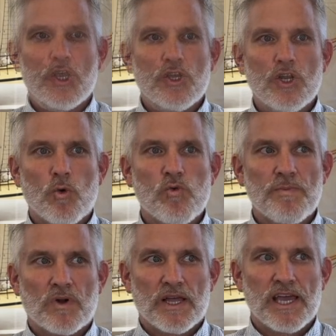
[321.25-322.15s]
You know, we
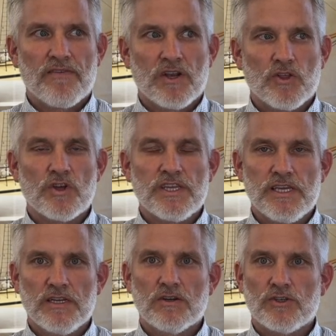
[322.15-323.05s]
probably have another
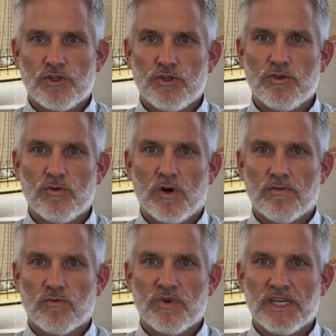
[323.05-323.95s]
year or two of
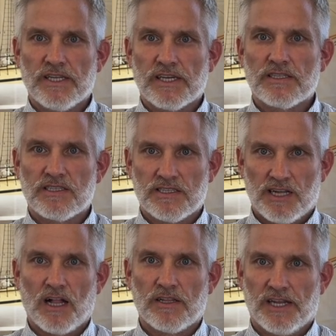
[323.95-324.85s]
really
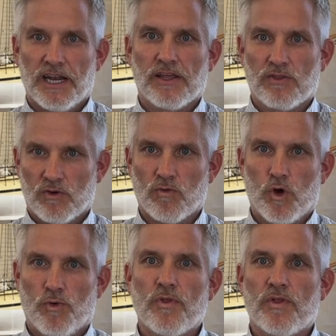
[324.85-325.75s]
consolidating the
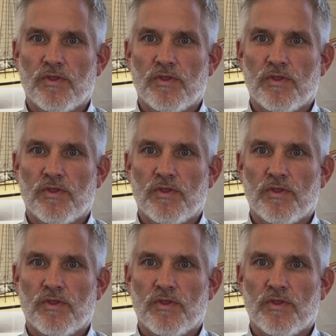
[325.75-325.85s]
growth